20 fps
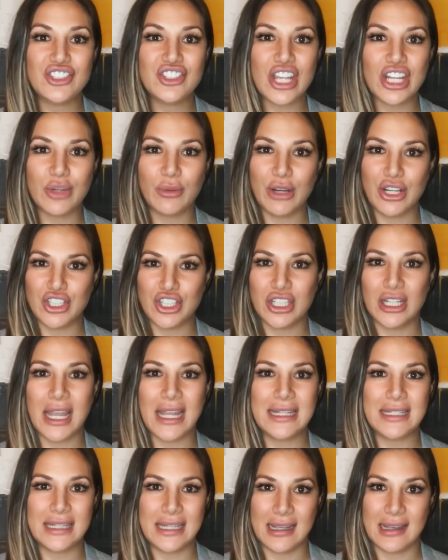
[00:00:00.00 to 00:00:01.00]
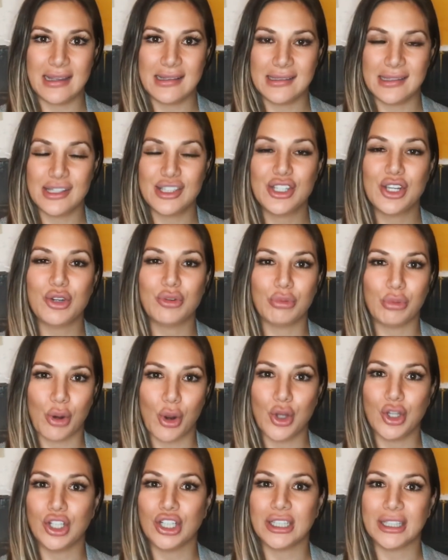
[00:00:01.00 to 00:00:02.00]
generation ideas to
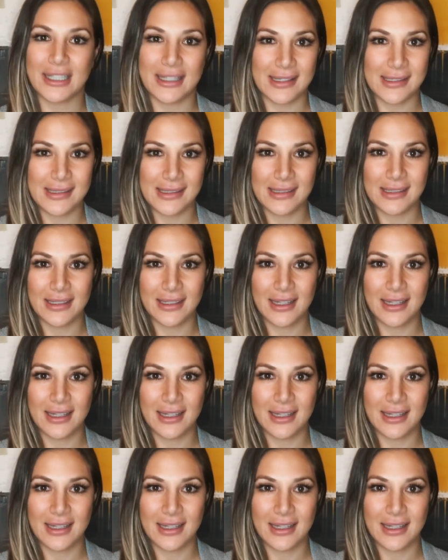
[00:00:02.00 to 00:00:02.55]
grow your list.